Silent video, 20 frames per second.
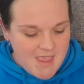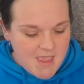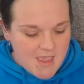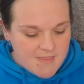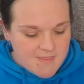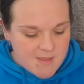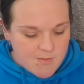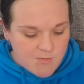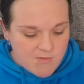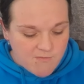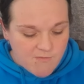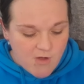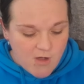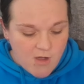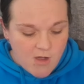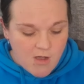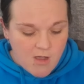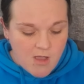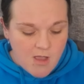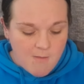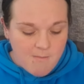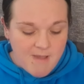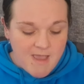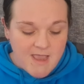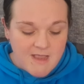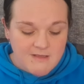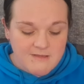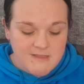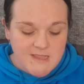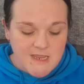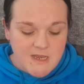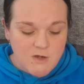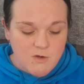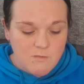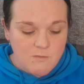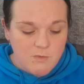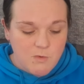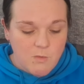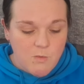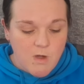And then we've got a bag saying
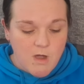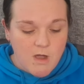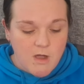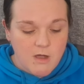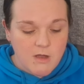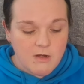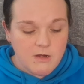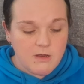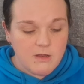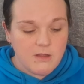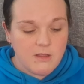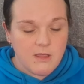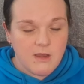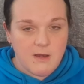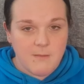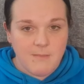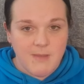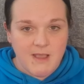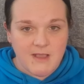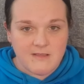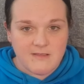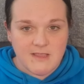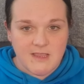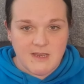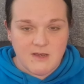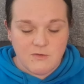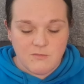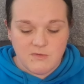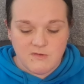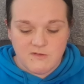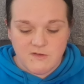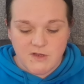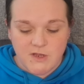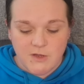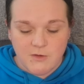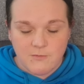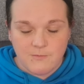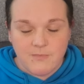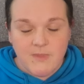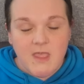number one and a bag saying number
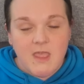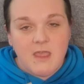two.